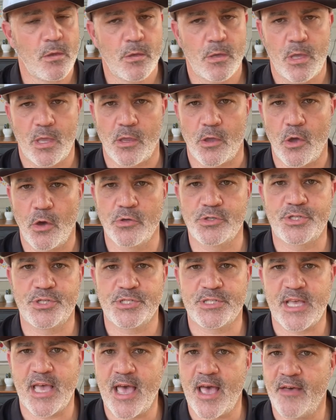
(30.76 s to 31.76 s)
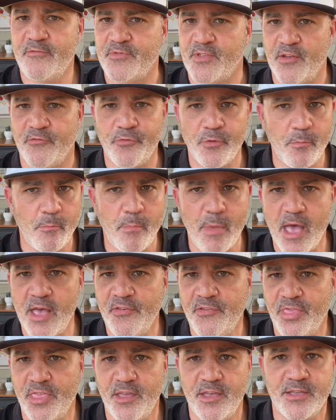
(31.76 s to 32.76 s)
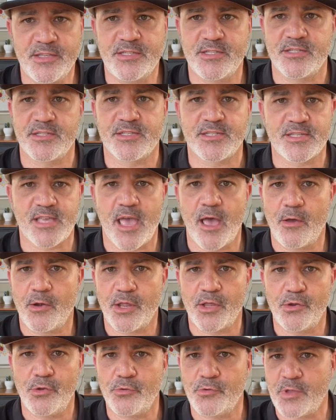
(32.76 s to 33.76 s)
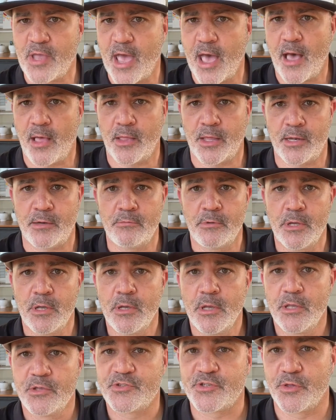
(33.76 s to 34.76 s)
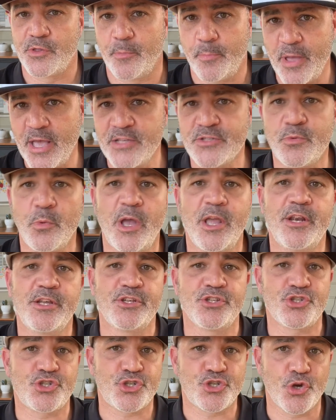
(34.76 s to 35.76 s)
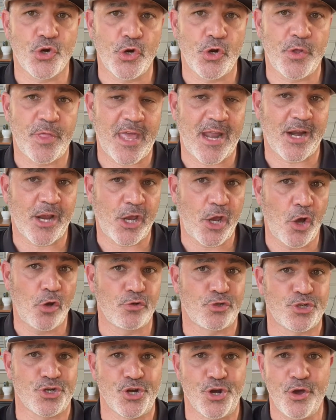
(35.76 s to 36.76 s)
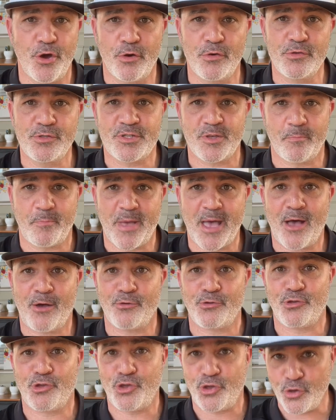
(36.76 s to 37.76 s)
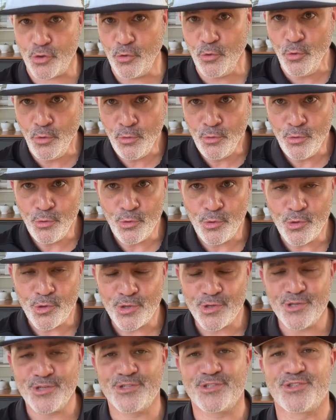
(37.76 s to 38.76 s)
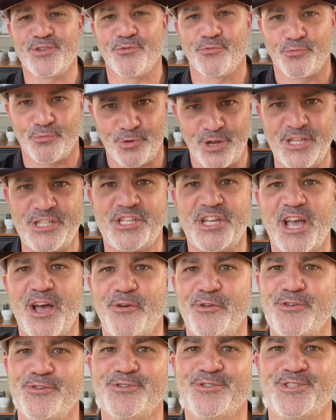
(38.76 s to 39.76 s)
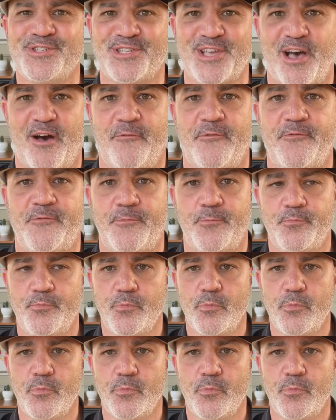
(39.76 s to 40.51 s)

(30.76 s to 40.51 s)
And coaches have different methods in scouting new talent, so the best way to ensure that a coach knows about you is to reach out yourself.